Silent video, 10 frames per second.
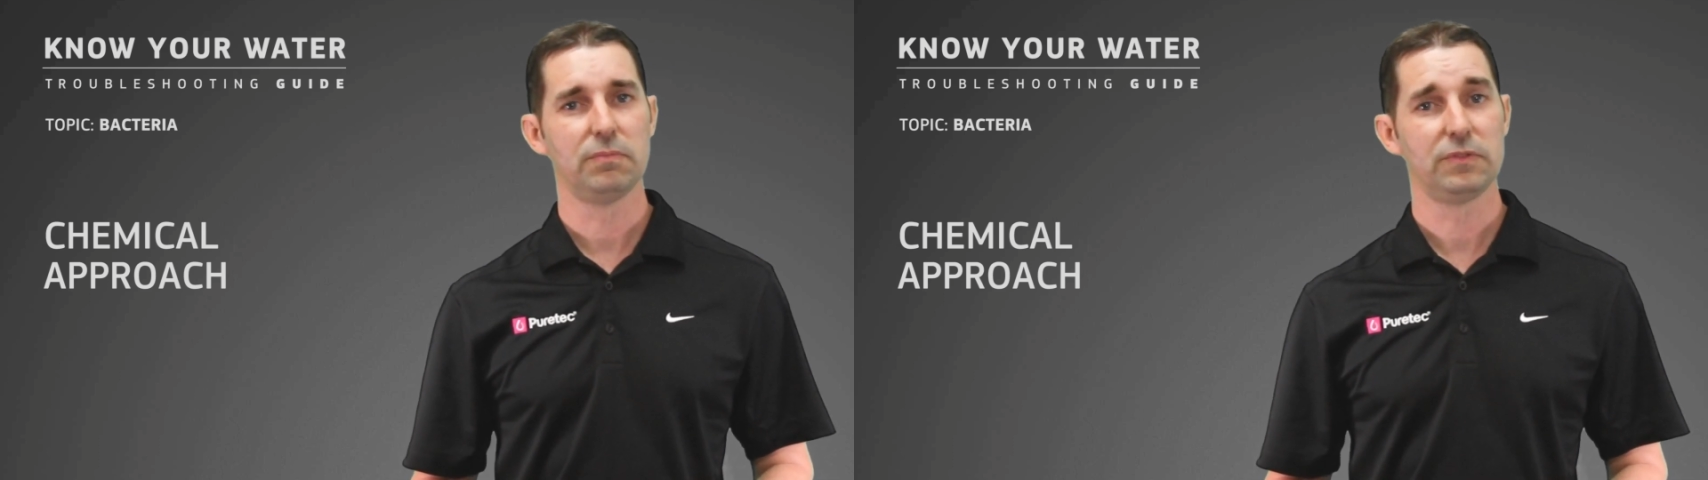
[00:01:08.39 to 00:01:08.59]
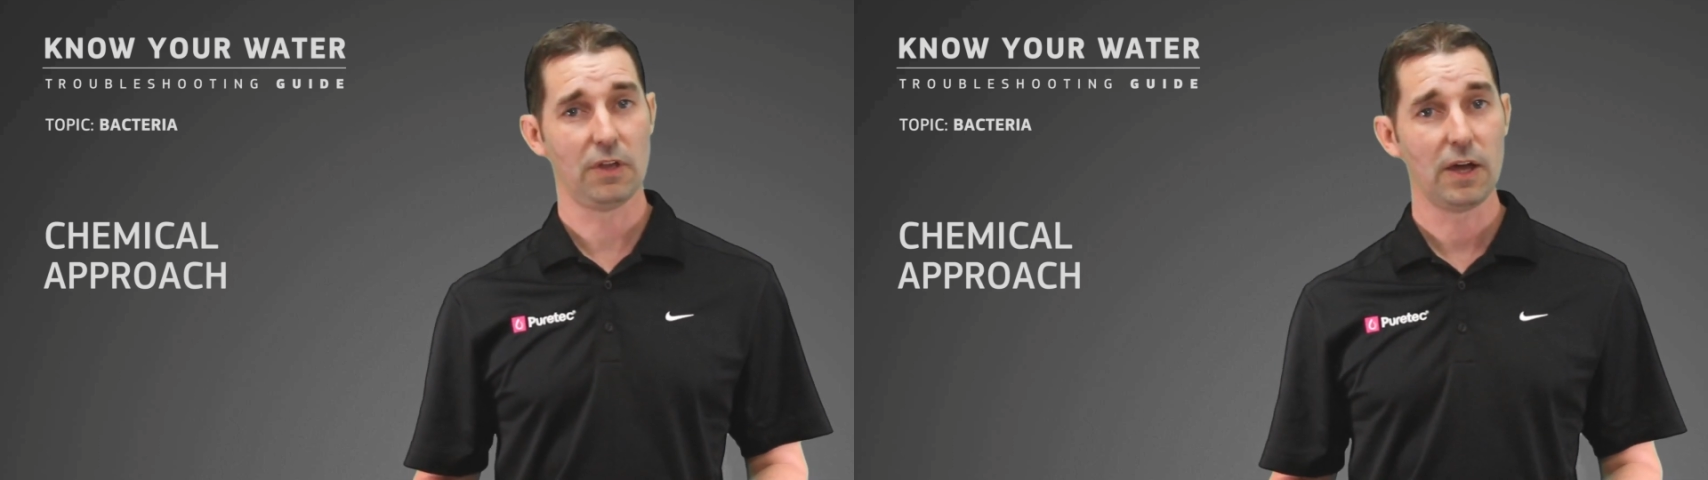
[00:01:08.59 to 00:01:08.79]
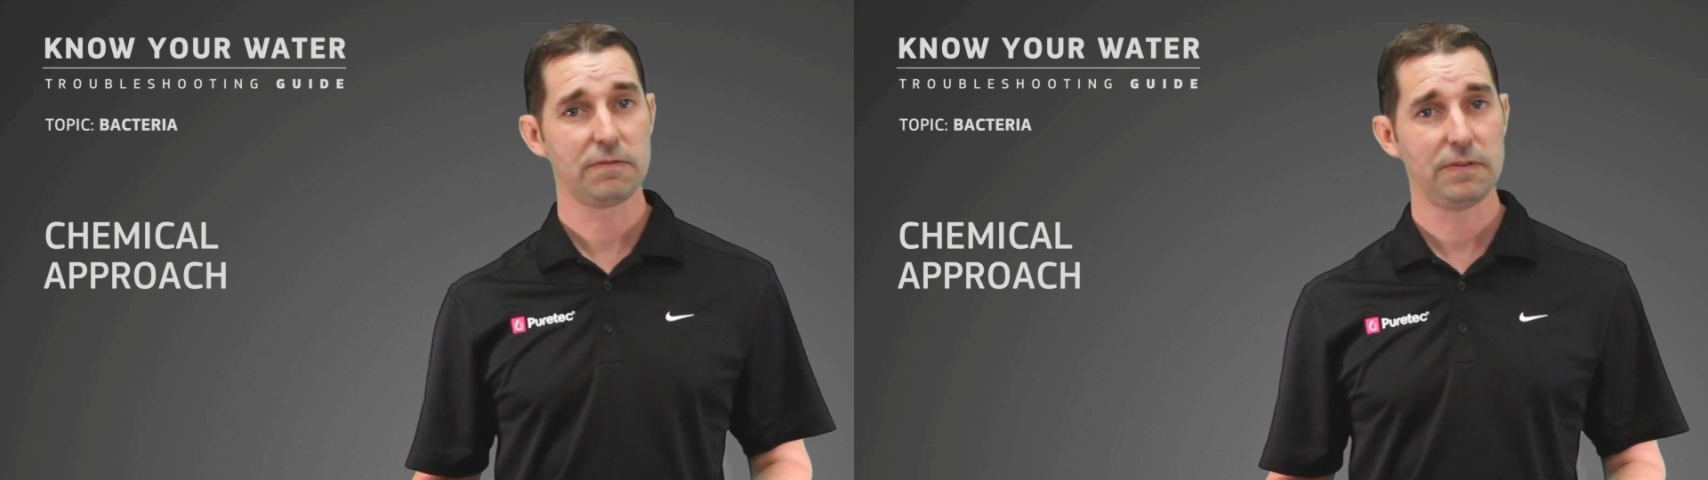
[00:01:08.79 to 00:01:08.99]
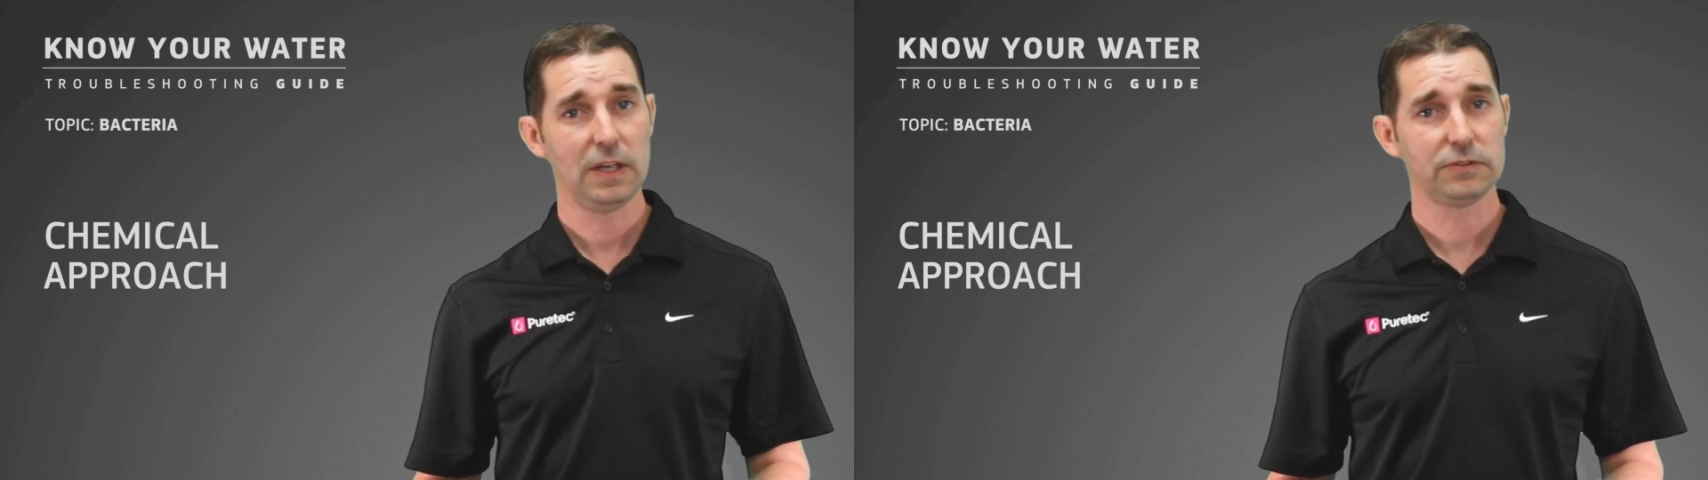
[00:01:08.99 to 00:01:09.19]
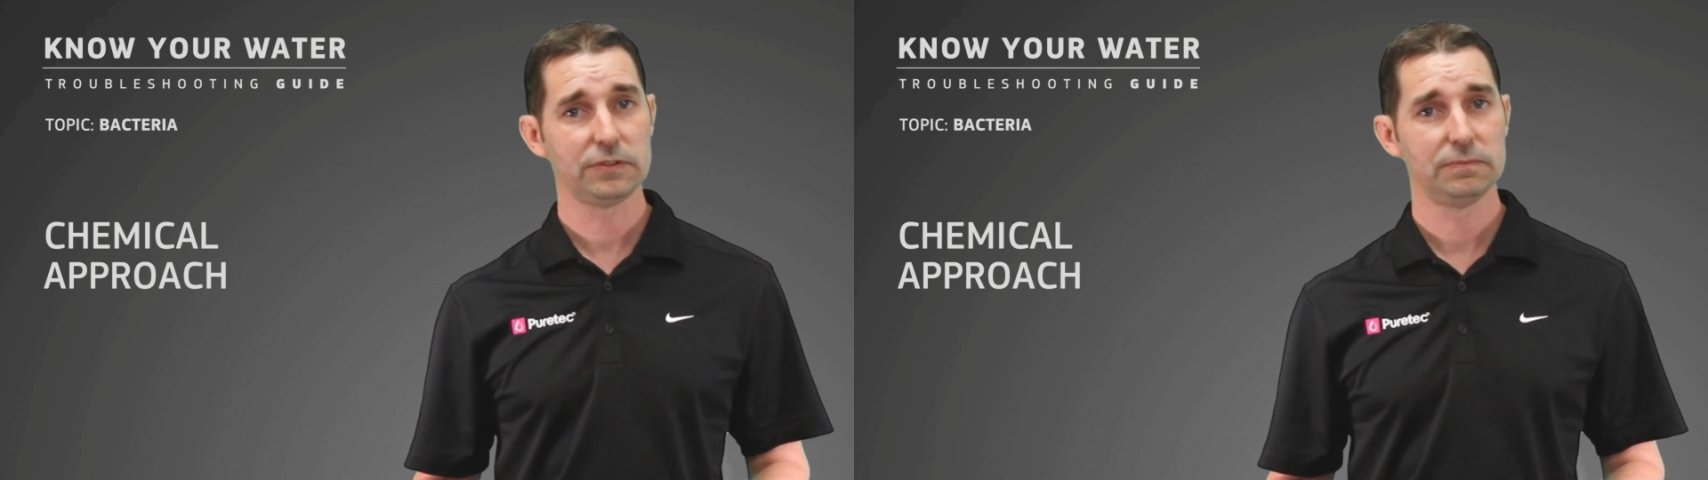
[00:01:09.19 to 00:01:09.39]
side
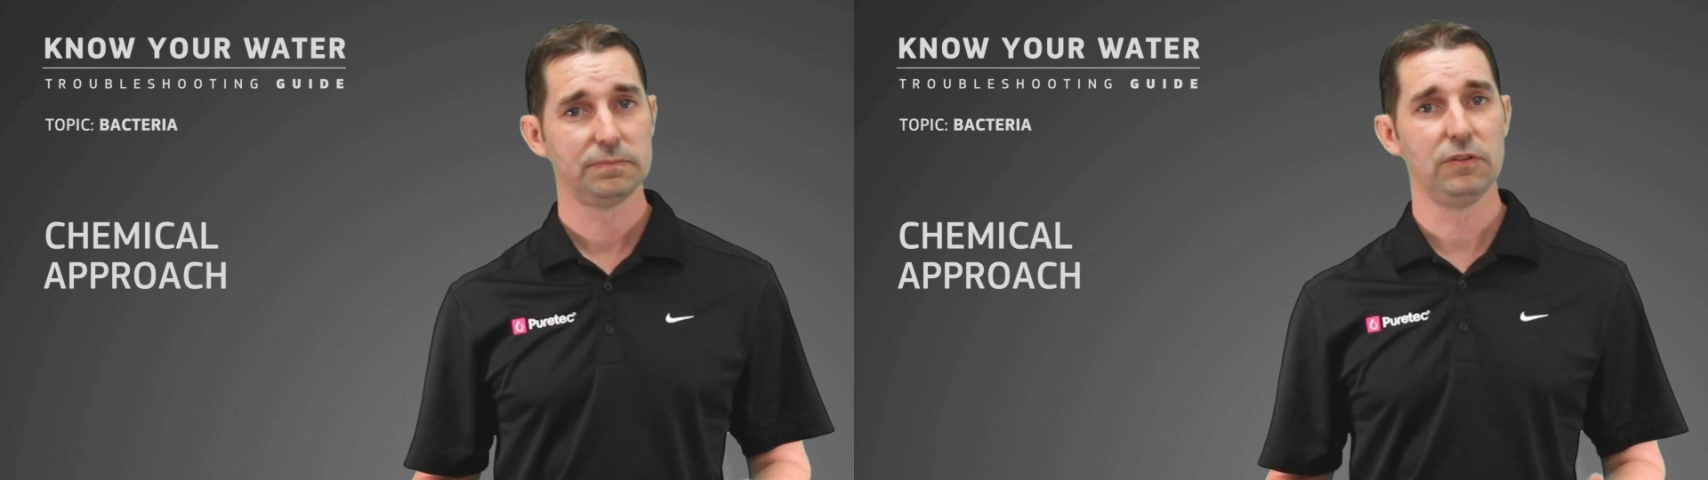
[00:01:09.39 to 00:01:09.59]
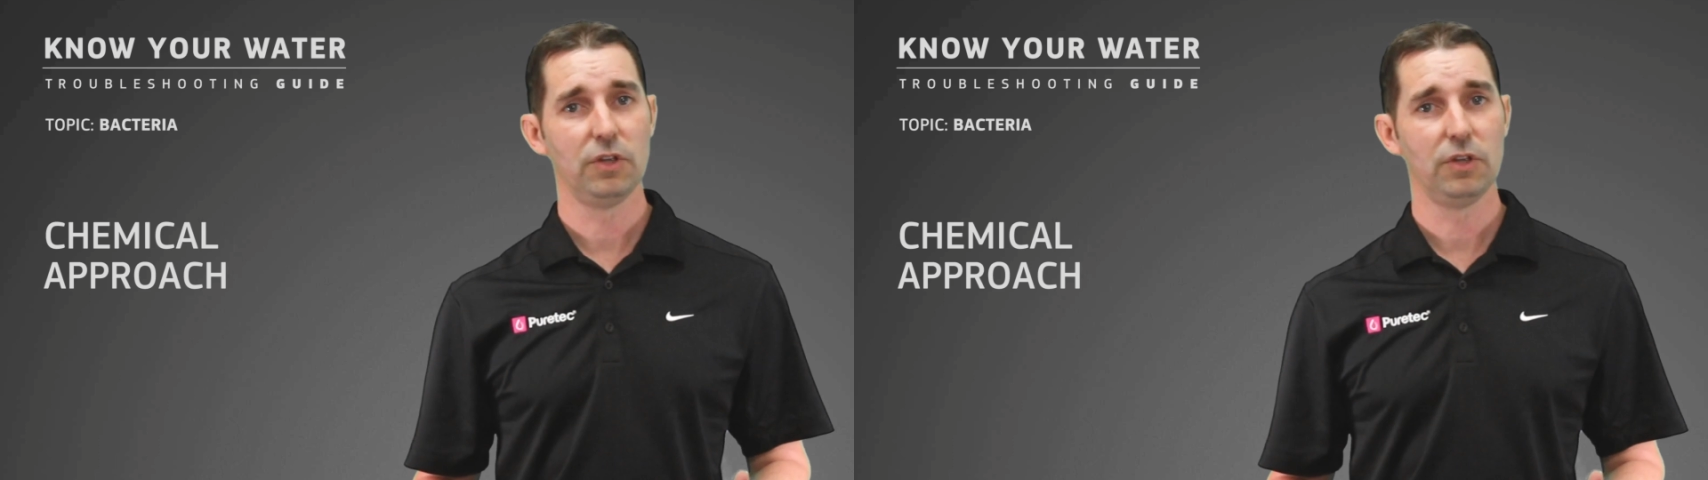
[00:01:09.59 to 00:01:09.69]
effects in